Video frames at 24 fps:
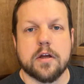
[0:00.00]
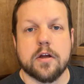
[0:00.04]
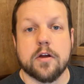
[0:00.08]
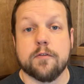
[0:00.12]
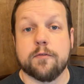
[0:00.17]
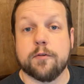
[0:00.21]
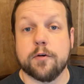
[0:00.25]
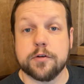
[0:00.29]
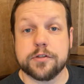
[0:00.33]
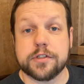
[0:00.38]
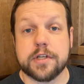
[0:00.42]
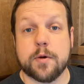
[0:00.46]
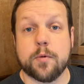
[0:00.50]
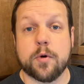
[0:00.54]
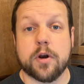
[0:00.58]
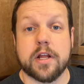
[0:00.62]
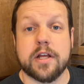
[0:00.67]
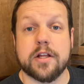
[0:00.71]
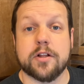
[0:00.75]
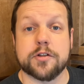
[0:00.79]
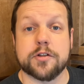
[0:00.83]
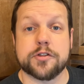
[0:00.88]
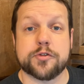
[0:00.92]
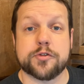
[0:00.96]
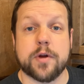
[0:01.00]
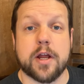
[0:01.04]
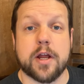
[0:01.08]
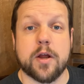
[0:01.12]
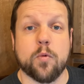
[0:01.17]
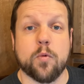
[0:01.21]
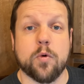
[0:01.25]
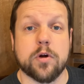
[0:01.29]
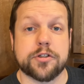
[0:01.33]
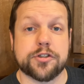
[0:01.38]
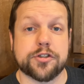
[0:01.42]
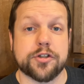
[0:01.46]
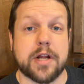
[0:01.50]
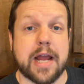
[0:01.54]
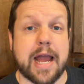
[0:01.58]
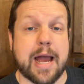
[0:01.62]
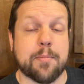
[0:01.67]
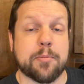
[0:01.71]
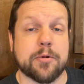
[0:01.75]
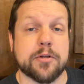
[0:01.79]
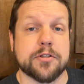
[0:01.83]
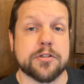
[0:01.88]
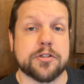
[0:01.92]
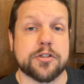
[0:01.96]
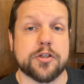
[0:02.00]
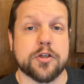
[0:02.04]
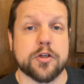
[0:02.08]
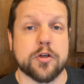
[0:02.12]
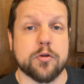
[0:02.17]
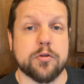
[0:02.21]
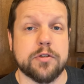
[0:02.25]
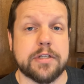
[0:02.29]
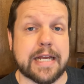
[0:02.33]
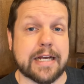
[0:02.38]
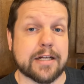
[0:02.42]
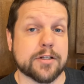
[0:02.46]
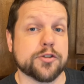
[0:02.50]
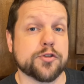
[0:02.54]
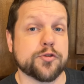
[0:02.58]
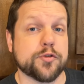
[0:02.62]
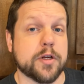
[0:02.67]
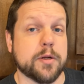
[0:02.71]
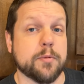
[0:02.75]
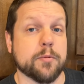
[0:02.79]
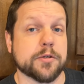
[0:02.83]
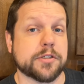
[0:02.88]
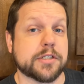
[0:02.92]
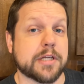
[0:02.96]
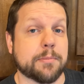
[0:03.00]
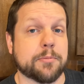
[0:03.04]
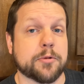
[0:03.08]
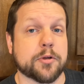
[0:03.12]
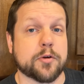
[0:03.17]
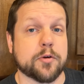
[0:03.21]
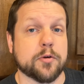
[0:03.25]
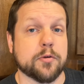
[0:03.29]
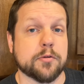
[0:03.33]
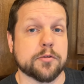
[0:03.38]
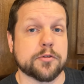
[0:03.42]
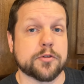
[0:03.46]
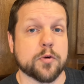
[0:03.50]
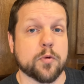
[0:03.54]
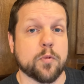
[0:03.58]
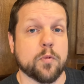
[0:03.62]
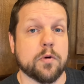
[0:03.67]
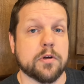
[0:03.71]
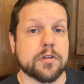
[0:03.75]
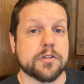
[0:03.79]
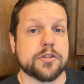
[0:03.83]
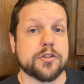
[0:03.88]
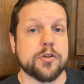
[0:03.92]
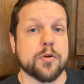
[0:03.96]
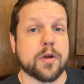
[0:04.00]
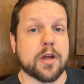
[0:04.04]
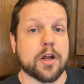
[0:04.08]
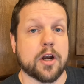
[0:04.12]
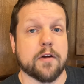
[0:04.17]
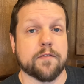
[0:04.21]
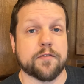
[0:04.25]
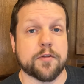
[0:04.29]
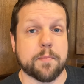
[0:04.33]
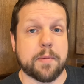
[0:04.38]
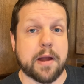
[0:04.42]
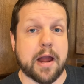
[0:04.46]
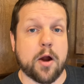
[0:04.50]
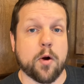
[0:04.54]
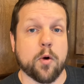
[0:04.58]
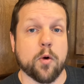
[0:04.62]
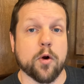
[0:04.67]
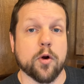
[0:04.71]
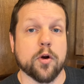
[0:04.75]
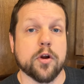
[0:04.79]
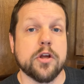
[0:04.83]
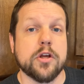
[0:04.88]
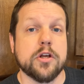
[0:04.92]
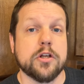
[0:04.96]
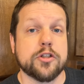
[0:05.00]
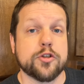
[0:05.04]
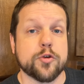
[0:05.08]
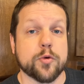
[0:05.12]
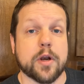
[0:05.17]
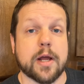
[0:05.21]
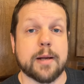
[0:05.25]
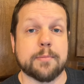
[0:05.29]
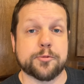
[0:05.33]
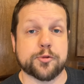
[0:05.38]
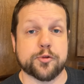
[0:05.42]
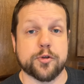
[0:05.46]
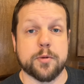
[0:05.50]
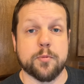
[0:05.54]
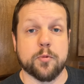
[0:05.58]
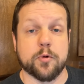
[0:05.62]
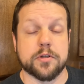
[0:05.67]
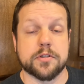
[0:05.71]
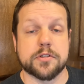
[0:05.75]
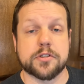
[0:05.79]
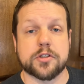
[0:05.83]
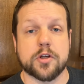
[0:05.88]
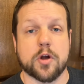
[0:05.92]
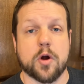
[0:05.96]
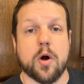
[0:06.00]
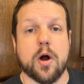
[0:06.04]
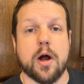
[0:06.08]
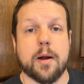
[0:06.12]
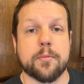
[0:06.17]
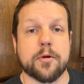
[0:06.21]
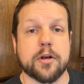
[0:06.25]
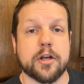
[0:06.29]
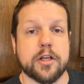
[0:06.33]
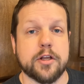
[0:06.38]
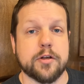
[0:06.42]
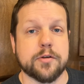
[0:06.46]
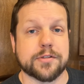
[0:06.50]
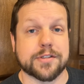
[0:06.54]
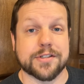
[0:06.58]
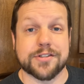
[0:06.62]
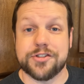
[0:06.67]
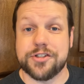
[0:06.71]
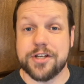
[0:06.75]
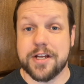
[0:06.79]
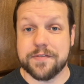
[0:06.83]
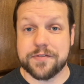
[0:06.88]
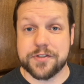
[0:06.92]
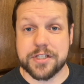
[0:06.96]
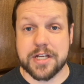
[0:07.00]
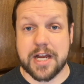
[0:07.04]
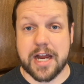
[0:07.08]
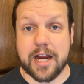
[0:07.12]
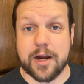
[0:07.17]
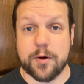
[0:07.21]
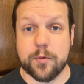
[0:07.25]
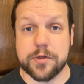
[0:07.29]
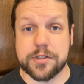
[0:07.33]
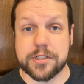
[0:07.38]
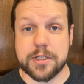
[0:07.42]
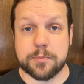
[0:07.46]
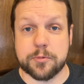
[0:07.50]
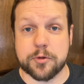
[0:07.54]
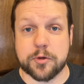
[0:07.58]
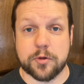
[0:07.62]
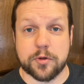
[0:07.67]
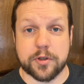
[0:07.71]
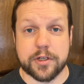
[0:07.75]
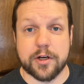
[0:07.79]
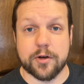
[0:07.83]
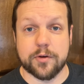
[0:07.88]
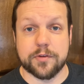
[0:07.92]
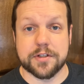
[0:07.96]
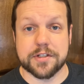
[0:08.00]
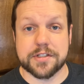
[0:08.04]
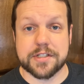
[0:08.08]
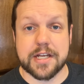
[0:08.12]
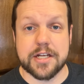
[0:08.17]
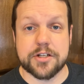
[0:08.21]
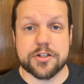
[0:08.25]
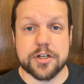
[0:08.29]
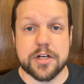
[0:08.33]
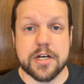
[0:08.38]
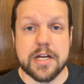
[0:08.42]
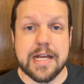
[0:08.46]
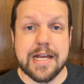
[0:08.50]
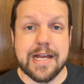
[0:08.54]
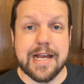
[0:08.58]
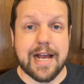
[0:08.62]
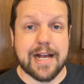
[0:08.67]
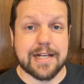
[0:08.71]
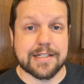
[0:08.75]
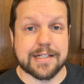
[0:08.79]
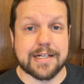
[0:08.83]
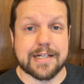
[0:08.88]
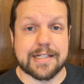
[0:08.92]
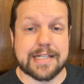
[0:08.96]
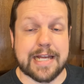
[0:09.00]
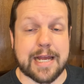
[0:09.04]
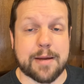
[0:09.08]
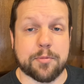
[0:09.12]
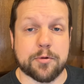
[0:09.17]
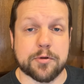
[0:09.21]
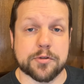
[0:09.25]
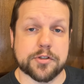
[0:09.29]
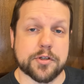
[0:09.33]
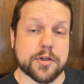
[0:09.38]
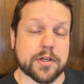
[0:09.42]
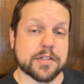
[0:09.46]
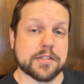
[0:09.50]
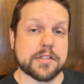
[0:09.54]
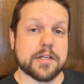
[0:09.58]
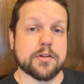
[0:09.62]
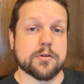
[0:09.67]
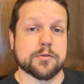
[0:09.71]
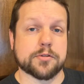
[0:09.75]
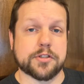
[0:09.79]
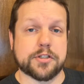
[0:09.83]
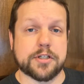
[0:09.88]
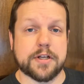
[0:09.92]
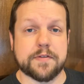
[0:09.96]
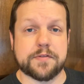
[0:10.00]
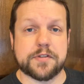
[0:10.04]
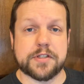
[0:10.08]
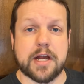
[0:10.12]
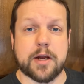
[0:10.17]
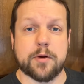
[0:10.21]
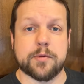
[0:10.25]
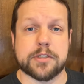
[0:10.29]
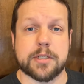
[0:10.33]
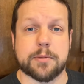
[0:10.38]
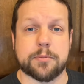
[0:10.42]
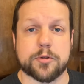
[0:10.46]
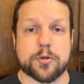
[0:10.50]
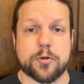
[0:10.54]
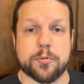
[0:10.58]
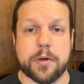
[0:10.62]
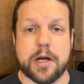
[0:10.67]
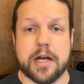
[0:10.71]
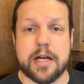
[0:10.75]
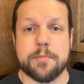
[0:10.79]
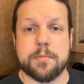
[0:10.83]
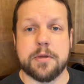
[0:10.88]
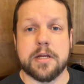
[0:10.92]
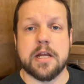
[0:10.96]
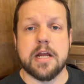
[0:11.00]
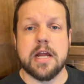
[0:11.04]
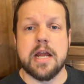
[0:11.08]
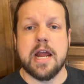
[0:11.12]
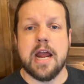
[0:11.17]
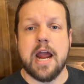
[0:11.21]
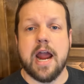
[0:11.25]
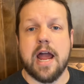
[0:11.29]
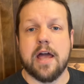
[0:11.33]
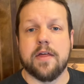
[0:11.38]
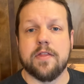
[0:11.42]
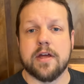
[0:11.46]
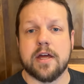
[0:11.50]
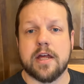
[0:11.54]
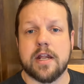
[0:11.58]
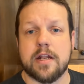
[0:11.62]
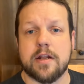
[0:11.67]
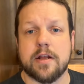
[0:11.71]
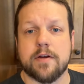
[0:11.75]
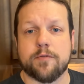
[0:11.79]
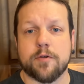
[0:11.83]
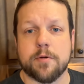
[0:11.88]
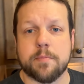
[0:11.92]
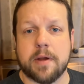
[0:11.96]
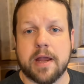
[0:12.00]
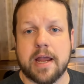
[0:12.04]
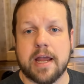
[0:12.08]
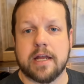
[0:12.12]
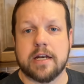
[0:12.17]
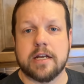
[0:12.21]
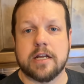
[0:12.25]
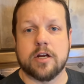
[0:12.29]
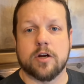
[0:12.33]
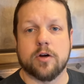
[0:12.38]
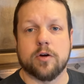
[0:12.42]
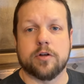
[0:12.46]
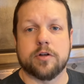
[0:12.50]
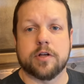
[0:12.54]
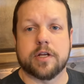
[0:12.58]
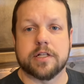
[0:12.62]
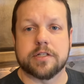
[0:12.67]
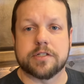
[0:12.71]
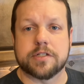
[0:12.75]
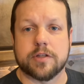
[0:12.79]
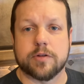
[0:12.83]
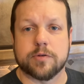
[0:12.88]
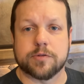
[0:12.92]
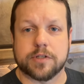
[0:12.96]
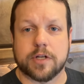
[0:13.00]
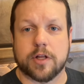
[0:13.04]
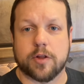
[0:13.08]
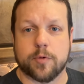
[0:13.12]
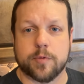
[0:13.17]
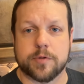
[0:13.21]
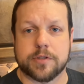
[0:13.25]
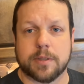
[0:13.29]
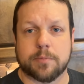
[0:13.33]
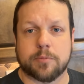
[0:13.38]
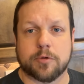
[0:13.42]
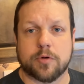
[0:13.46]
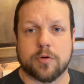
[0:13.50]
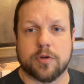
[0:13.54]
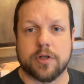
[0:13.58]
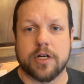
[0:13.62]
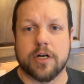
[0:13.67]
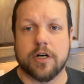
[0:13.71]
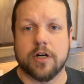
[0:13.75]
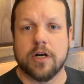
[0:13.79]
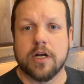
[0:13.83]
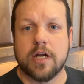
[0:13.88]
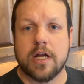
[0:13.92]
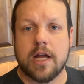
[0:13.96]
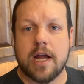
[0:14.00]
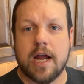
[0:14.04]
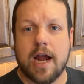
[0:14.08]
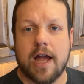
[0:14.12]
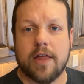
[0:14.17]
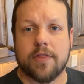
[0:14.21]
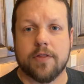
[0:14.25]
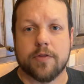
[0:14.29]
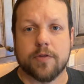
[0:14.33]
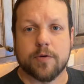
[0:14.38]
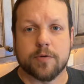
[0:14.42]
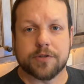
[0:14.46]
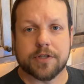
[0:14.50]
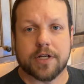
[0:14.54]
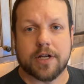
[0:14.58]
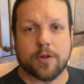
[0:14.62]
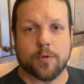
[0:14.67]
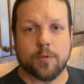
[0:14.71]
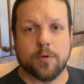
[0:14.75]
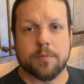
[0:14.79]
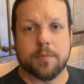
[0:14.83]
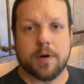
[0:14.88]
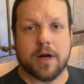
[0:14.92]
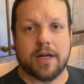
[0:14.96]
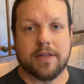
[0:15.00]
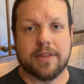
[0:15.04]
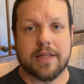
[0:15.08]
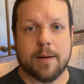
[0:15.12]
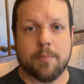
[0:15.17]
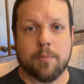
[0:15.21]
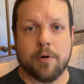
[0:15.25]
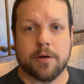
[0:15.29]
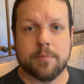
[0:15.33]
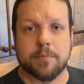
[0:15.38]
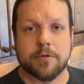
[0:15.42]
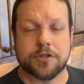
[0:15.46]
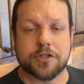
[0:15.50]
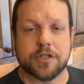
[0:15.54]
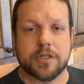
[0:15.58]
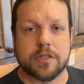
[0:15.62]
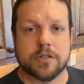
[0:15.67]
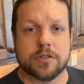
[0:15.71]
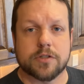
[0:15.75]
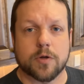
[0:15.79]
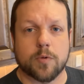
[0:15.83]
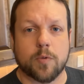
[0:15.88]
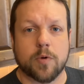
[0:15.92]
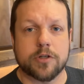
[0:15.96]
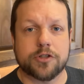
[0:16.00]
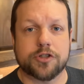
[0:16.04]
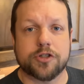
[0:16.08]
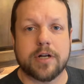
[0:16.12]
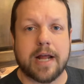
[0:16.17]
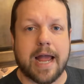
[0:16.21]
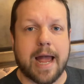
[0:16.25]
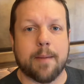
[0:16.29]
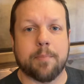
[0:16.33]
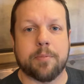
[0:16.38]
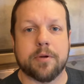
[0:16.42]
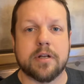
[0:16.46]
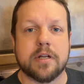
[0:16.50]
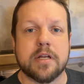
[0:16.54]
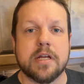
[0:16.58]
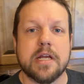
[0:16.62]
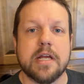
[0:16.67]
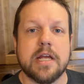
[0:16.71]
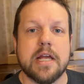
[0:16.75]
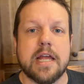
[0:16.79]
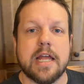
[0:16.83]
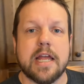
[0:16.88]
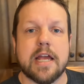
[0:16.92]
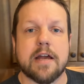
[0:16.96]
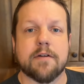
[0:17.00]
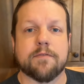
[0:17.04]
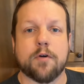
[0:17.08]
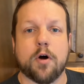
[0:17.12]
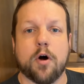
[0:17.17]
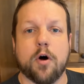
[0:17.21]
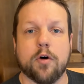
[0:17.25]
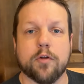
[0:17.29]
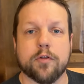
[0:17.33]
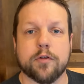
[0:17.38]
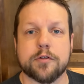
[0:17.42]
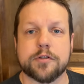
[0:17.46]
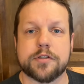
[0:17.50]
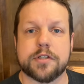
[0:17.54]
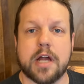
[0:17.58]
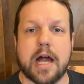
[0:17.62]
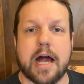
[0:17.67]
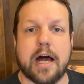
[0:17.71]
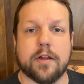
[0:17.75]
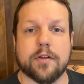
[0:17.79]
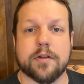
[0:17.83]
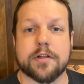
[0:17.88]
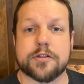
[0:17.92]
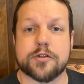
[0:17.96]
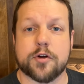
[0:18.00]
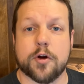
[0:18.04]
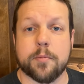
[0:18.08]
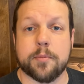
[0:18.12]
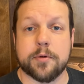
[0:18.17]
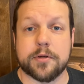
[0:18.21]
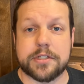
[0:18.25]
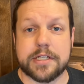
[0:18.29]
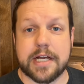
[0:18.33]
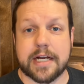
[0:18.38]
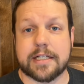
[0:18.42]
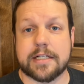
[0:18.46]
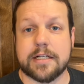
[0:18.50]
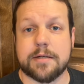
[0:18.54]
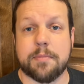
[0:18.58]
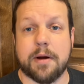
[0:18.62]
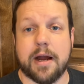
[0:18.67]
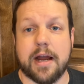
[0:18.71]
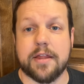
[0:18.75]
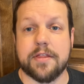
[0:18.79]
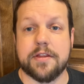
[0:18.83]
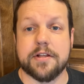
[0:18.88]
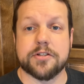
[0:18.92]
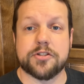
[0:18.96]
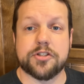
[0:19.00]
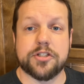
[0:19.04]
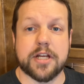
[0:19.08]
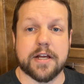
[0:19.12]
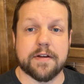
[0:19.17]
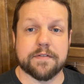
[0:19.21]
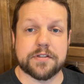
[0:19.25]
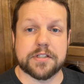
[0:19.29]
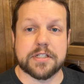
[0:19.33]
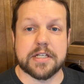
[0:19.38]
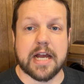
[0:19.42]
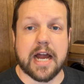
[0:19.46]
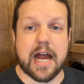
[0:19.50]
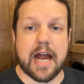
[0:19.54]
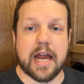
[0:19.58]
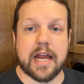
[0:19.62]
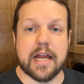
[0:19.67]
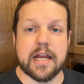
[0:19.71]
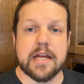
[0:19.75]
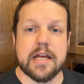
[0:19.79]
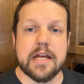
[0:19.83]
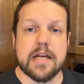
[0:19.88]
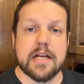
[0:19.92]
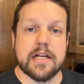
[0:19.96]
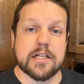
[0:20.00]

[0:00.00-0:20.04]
First, I want to illustrate what should happen to downstream receptacles once you cut off the power to an upstream one. So I'm going to use this GFCI receptacle here in this kitchen as an example. So you can see there's a GFCI receptacle behind me. And then if we pan here, you can see there's another receptacle here. And then there's another one behind that bread machine. So what should happen if all those outlets are protected by this GFCI?